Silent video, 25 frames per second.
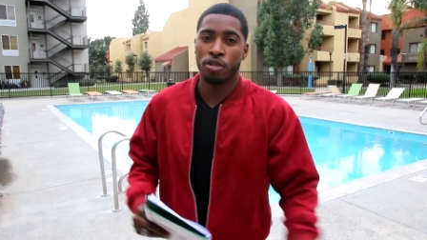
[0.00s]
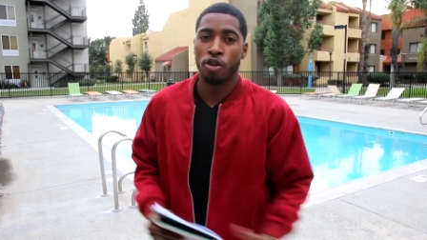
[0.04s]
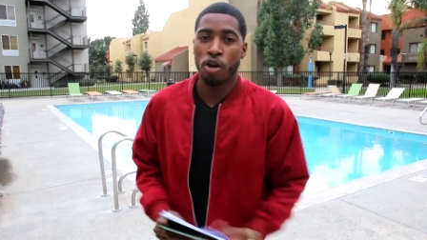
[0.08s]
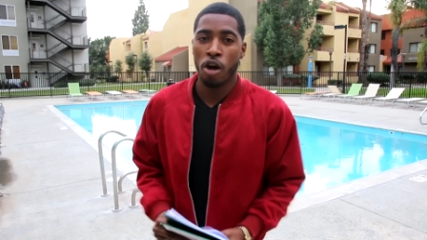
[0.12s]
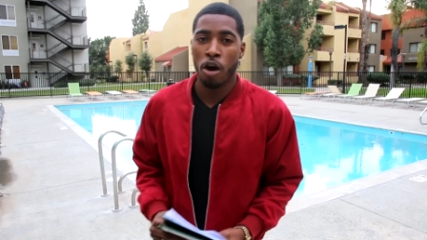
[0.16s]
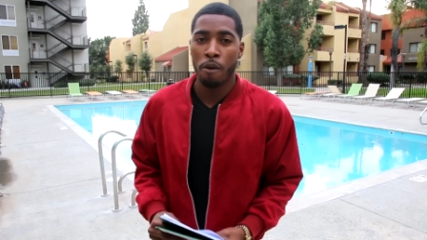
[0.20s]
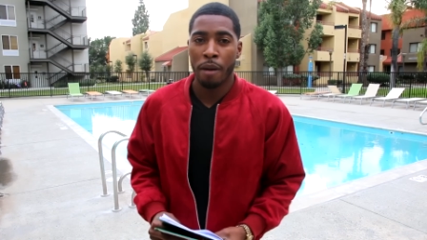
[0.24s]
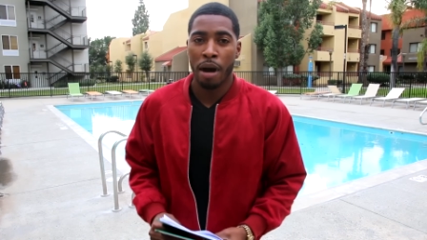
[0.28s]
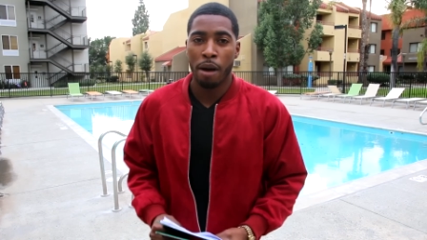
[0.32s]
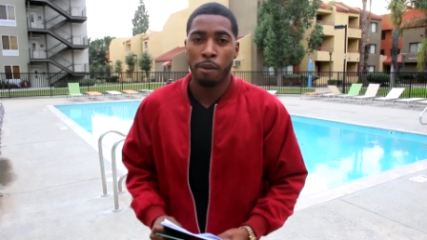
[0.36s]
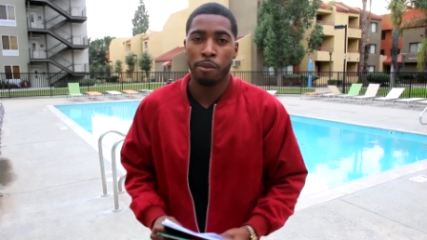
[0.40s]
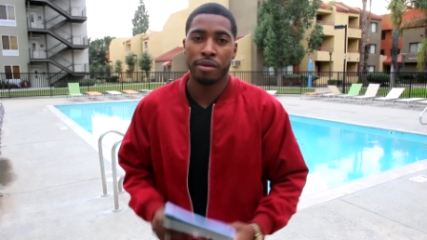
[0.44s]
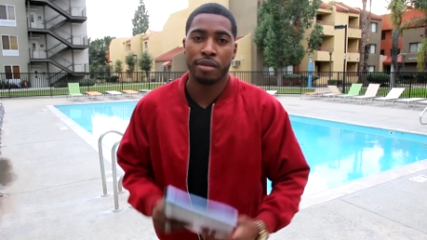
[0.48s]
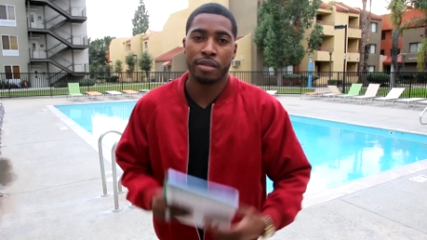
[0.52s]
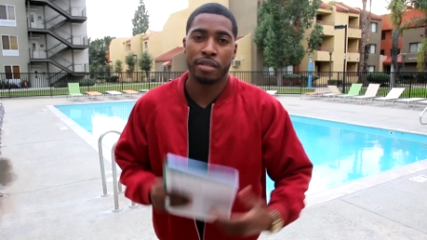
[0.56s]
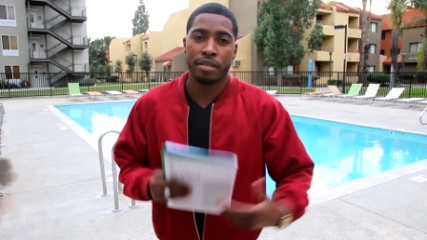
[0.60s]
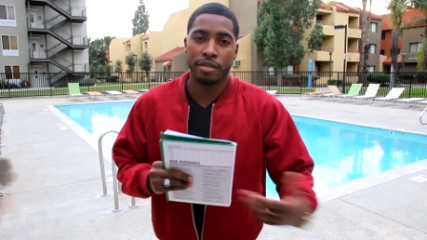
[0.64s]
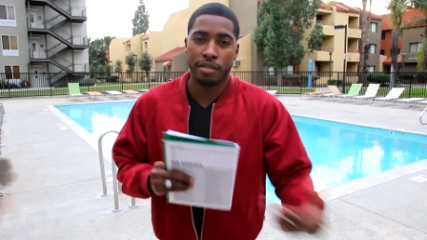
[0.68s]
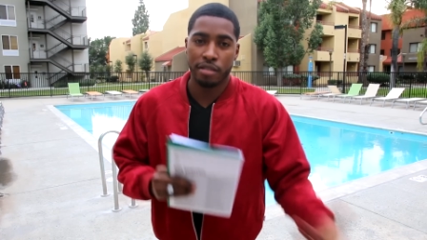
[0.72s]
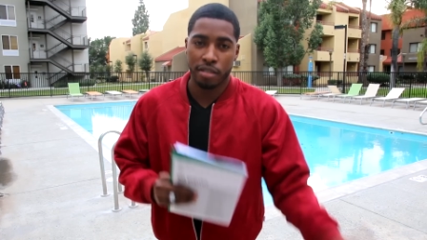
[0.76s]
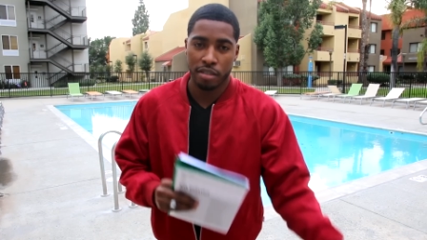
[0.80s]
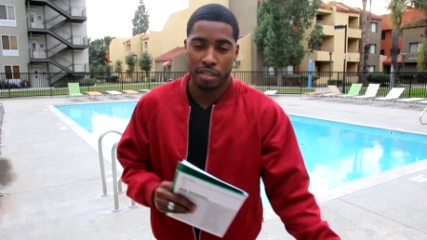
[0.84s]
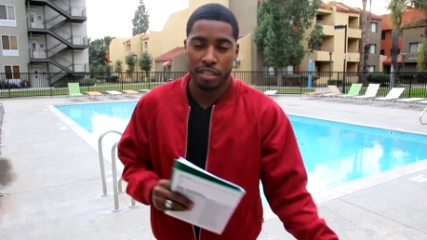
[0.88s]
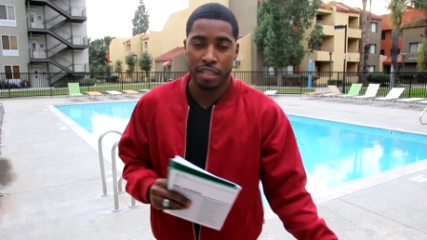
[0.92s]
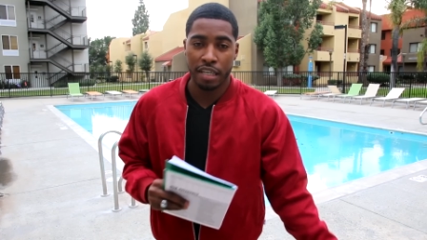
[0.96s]
dope. I want
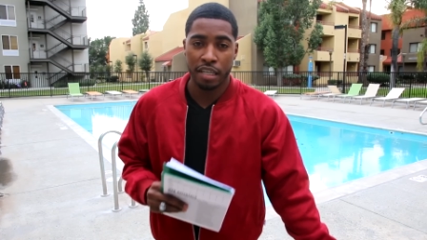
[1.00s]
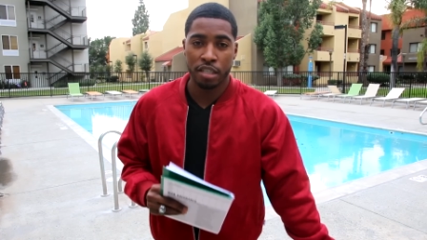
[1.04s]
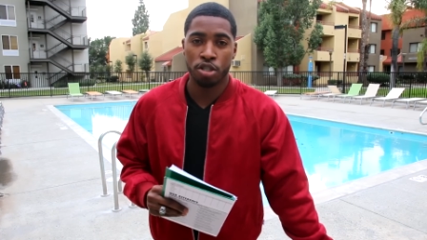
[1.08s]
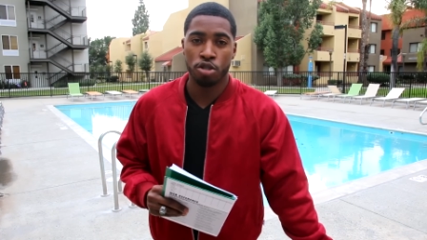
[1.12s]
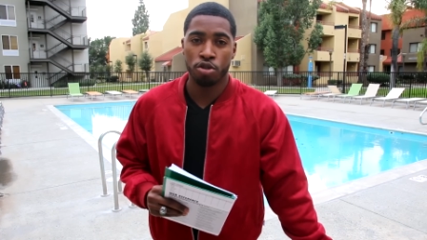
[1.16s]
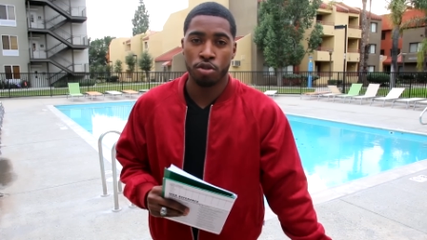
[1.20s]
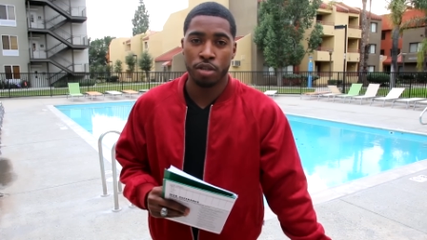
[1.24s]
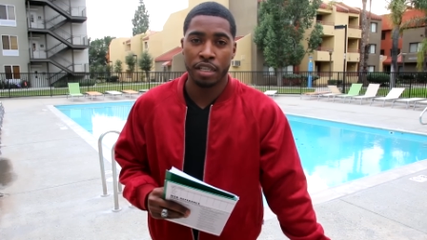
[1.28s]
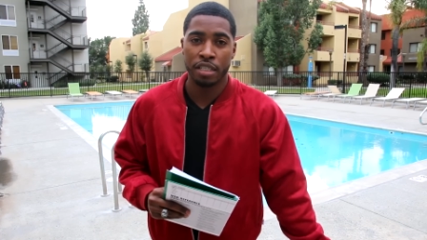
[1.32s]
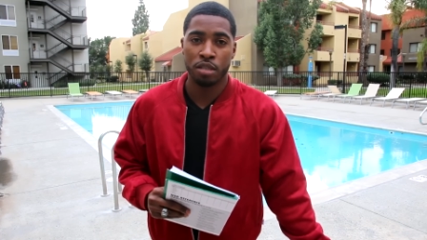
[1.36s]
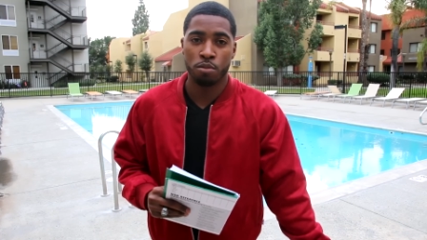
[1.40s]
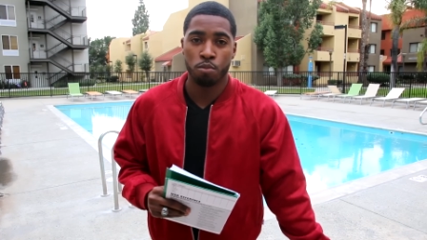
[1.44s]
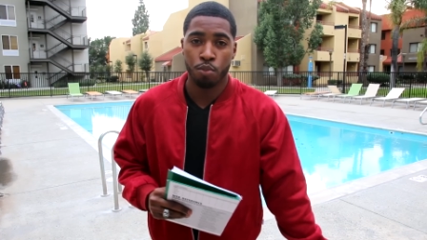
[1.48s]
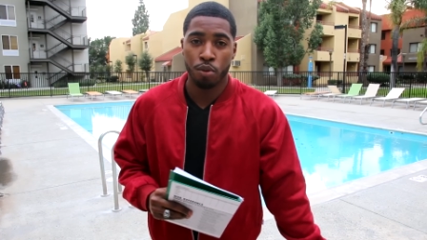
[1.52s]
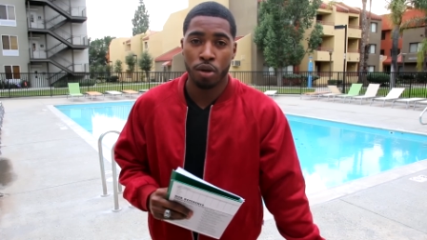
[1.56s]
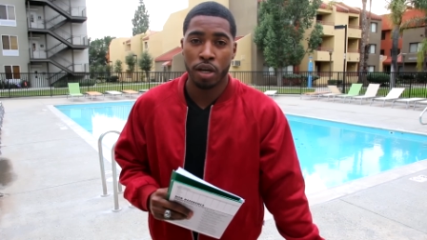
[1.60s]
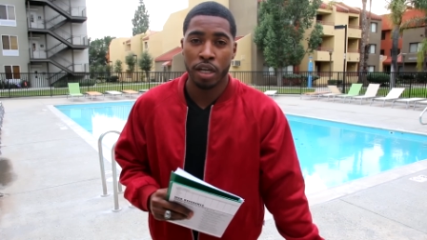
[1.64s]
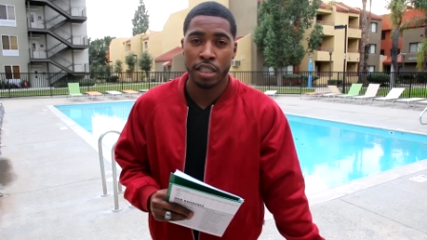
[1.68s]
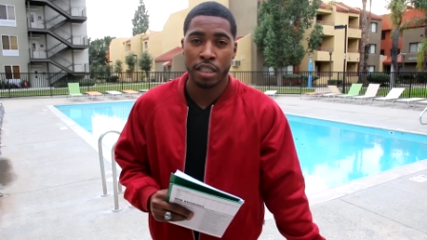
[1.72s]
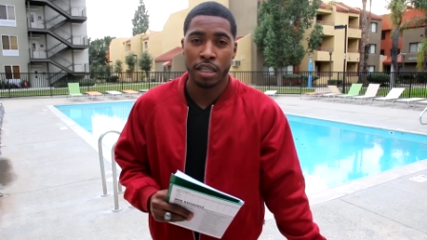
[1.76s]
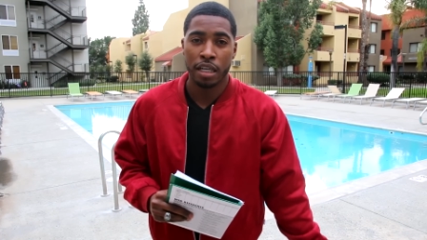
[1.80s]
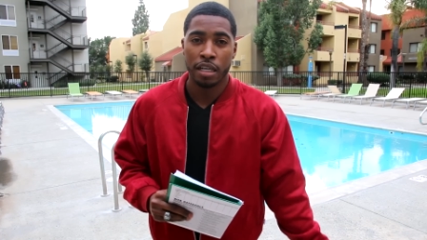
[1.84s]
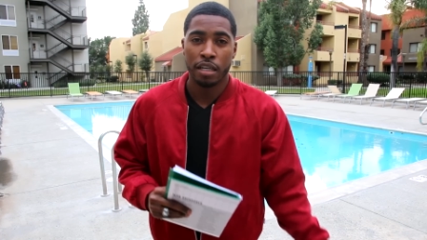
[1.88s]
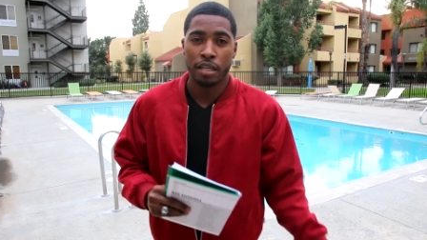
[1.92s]
to send you this brush.